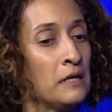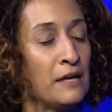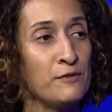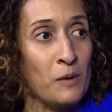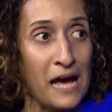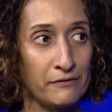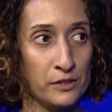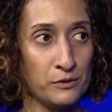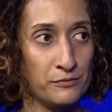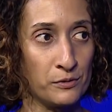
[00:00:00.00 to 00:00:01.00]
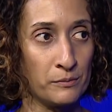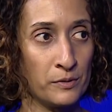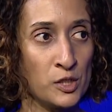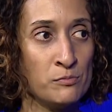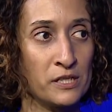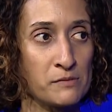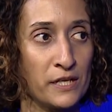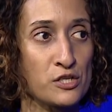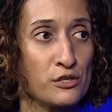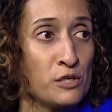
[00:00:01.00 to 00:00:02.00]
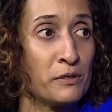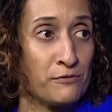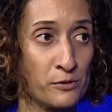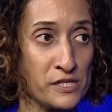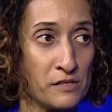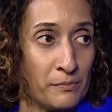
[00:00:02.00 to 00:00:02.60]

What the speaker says: If you have a uniform, you must make sure you enforce it.